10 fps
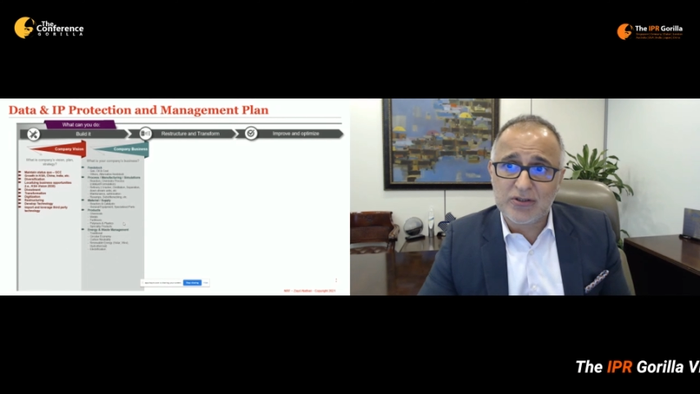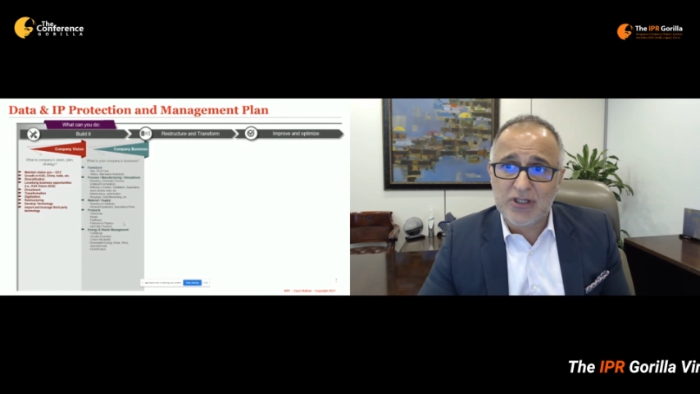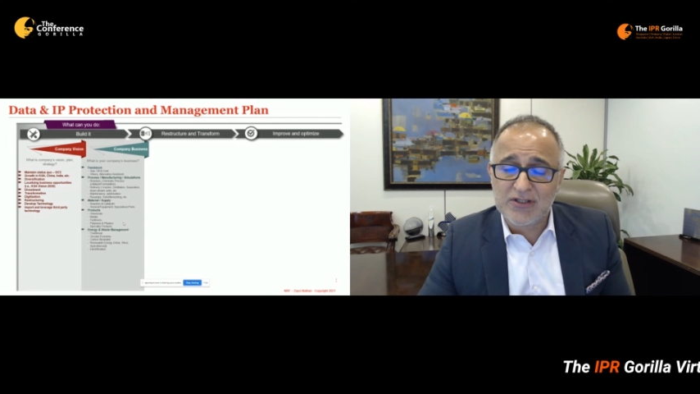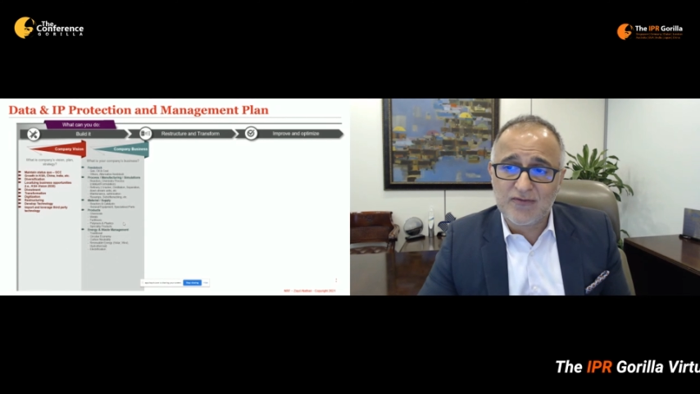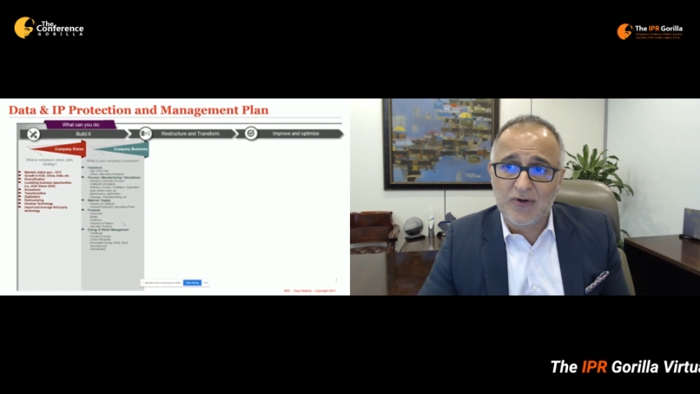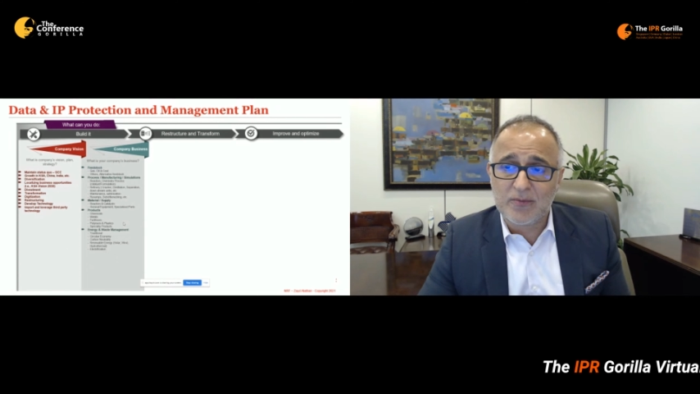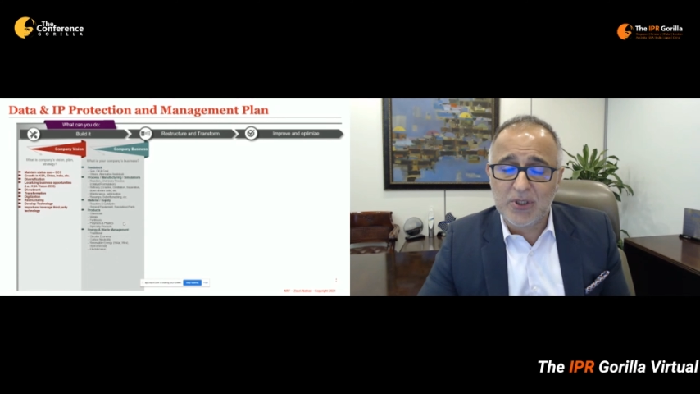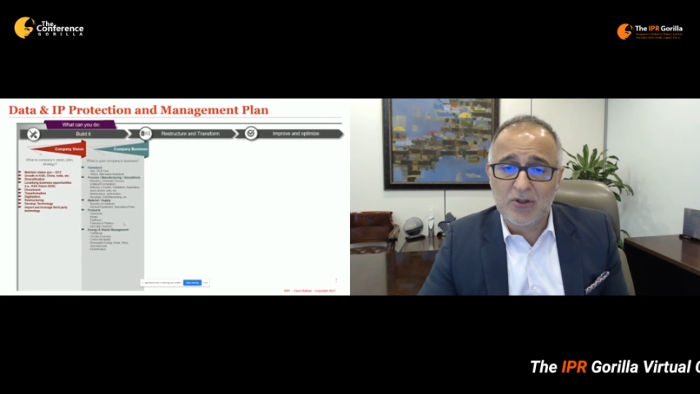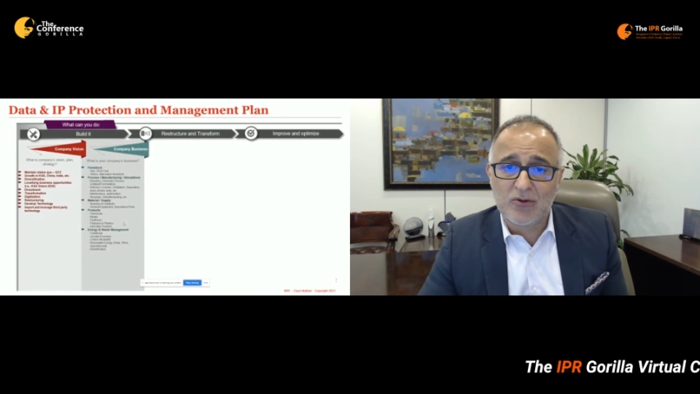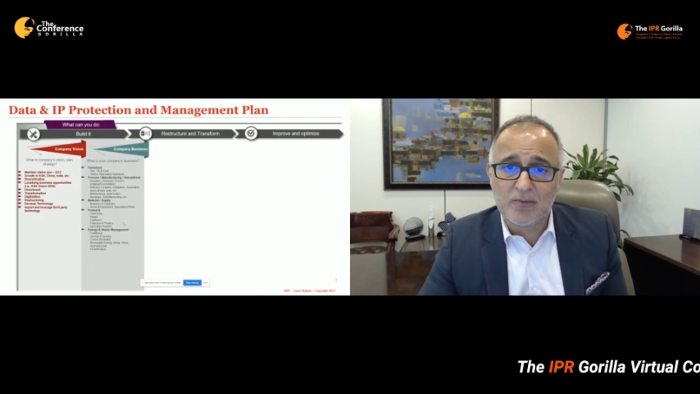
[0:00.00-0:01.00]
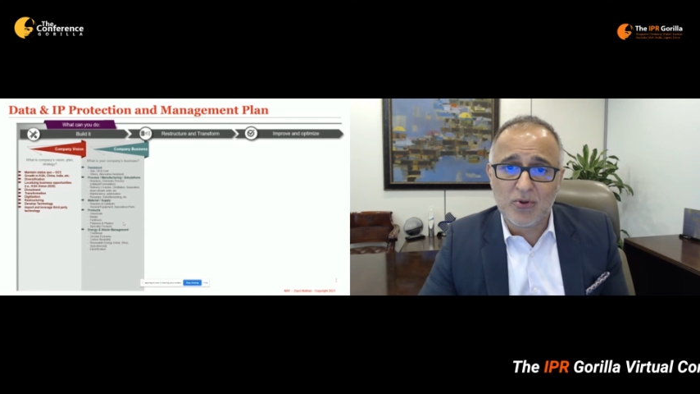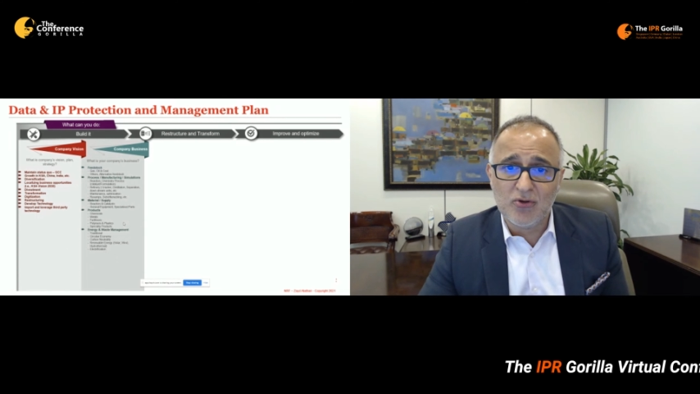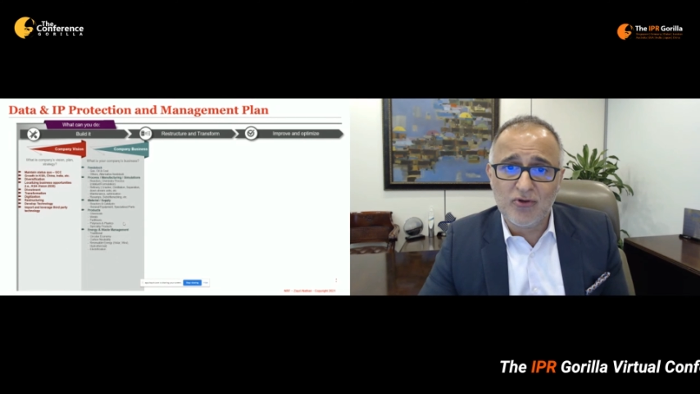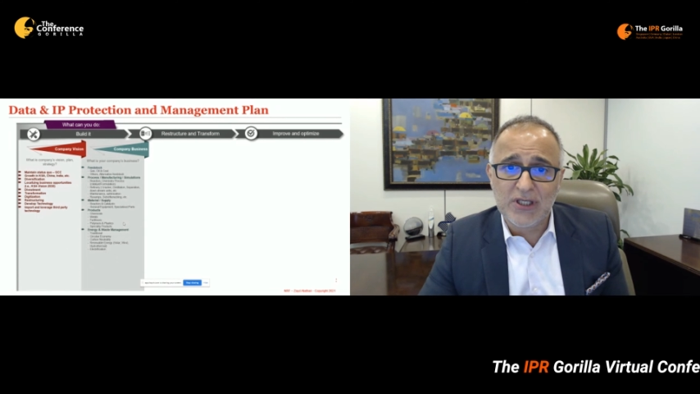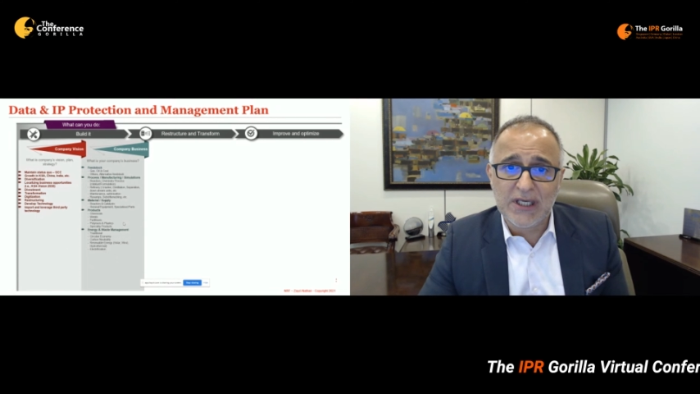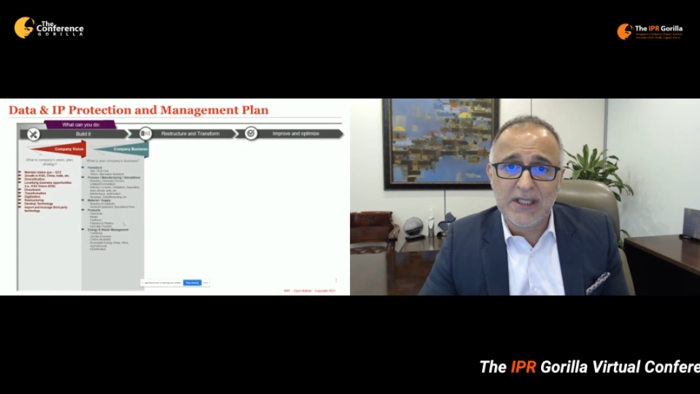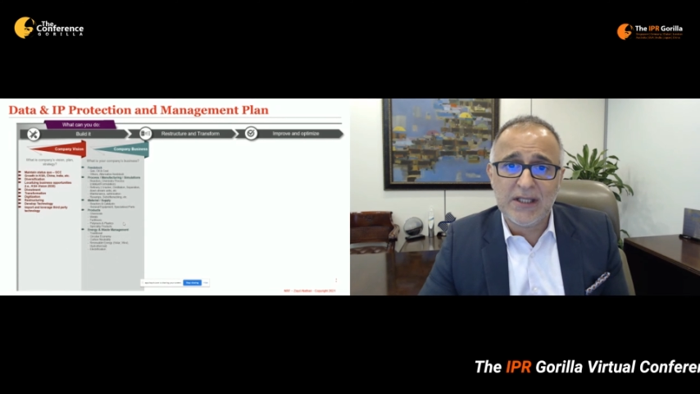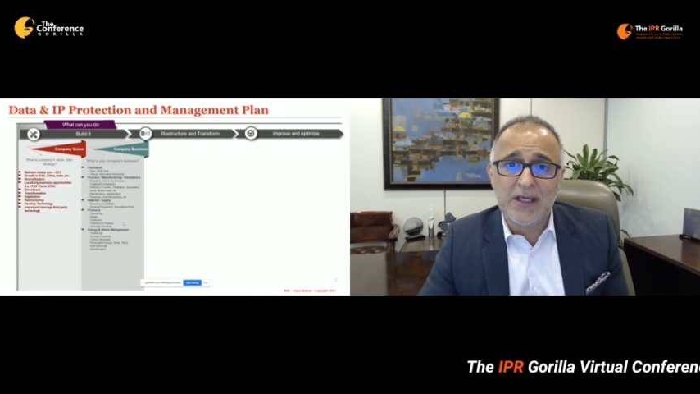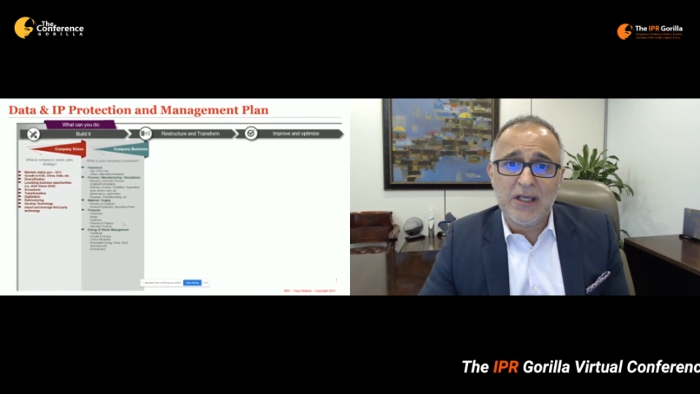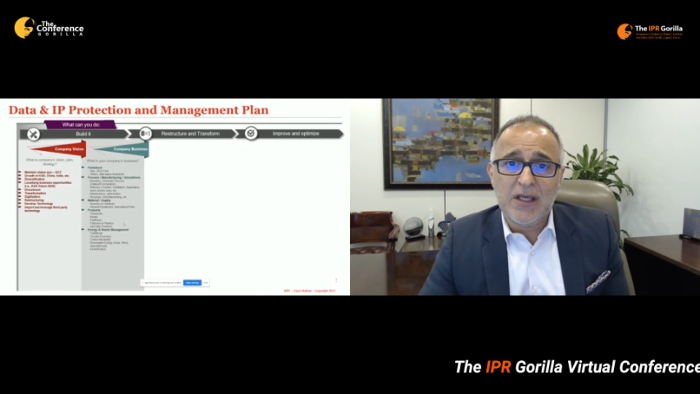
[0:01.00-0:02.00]
transforming, or improving
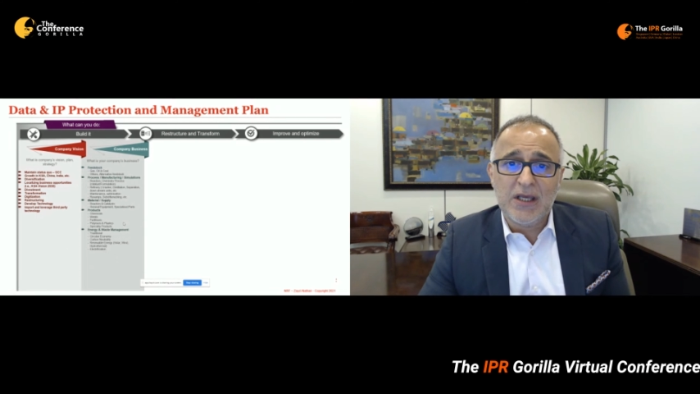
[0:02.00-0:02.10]
it,